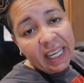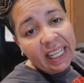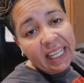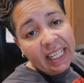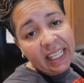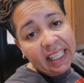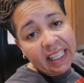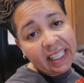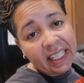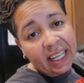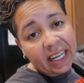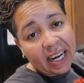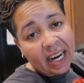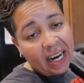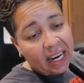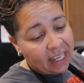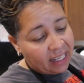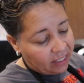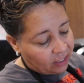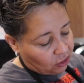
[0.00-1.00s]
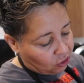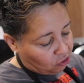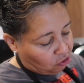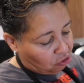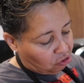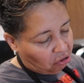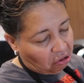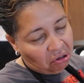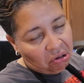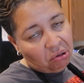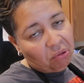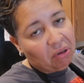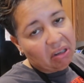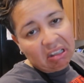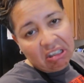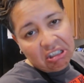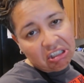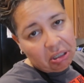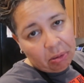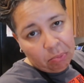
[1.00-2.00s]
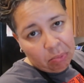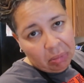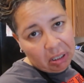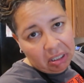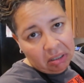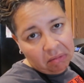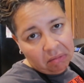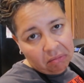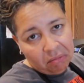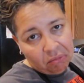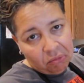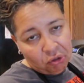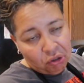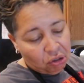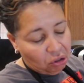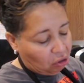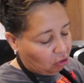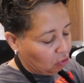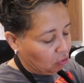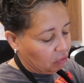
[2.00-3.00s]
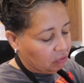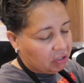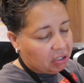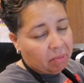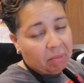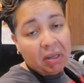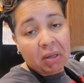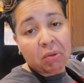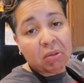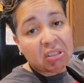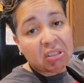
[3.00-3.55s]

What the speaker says: clean the rice. You don't know where the shit been. You don't know if somebody